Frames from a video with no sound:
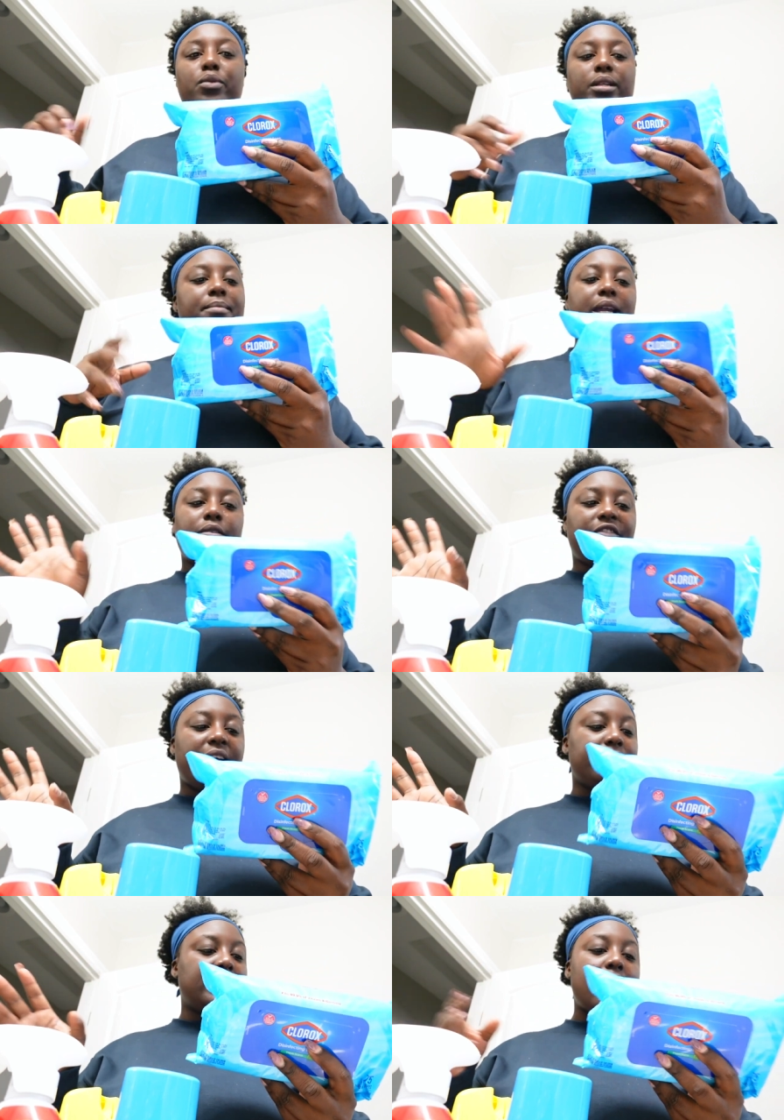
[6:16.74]
with a
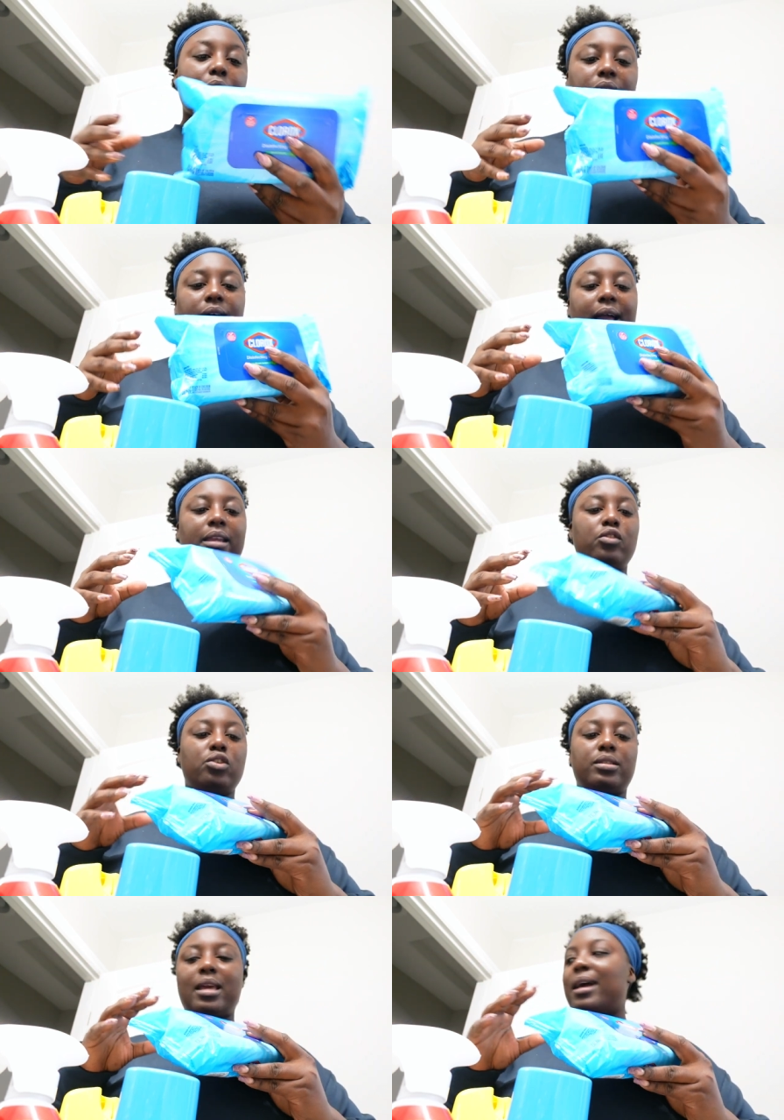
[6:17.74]
microfiber towel, I can
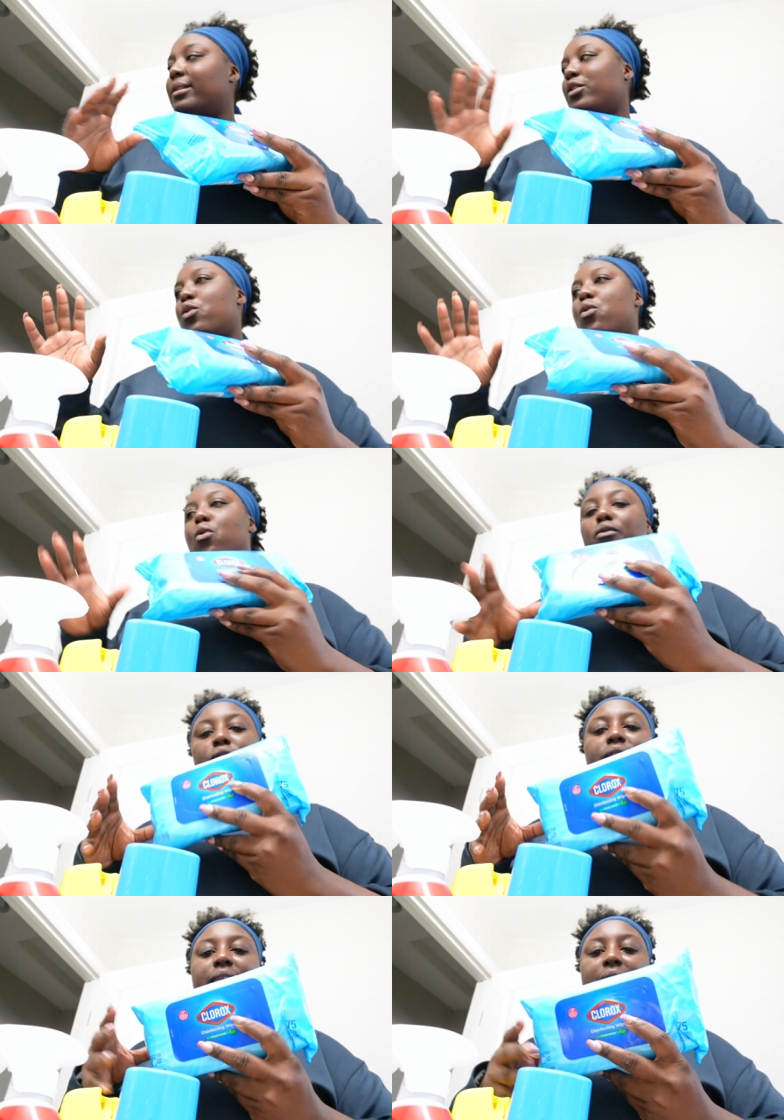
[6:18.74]
just kind of go
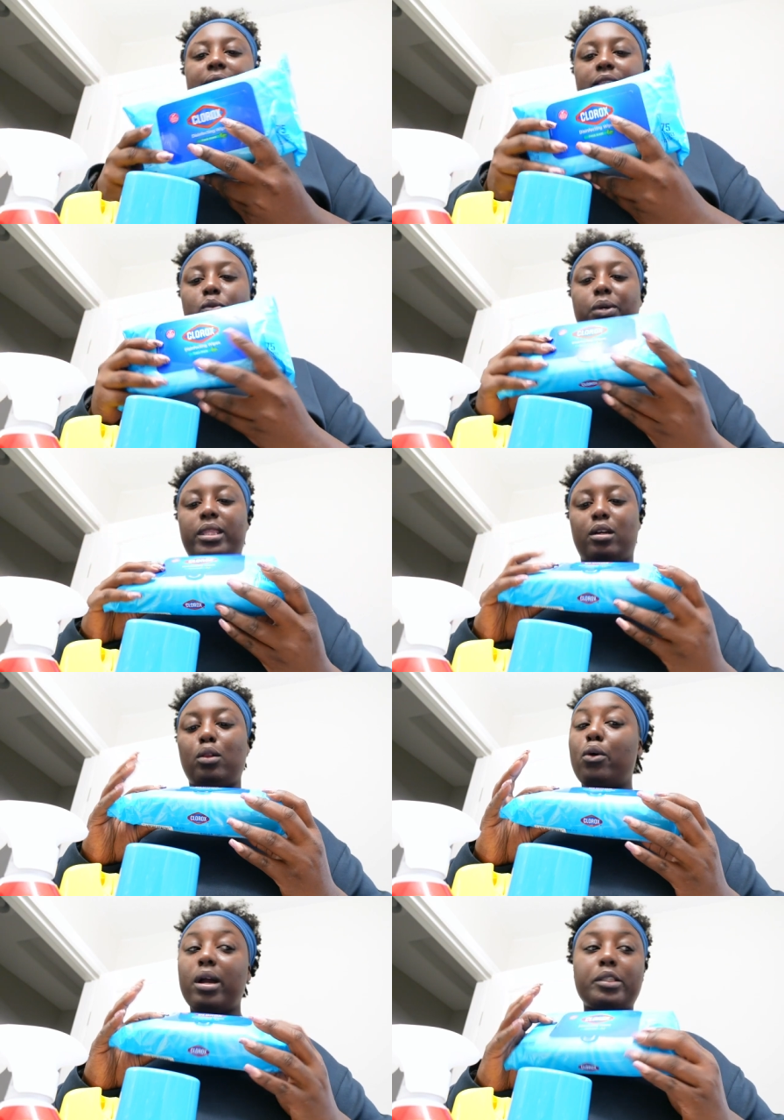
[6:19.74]
over things with the
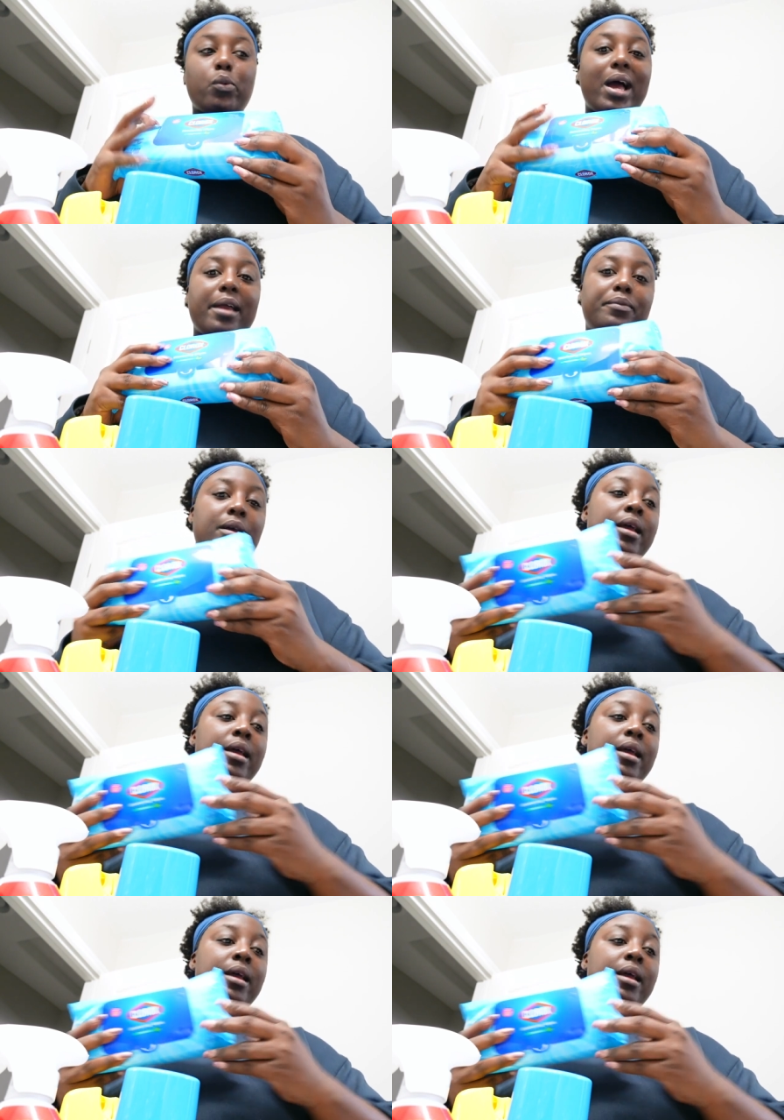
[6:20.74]
Clorox wipe.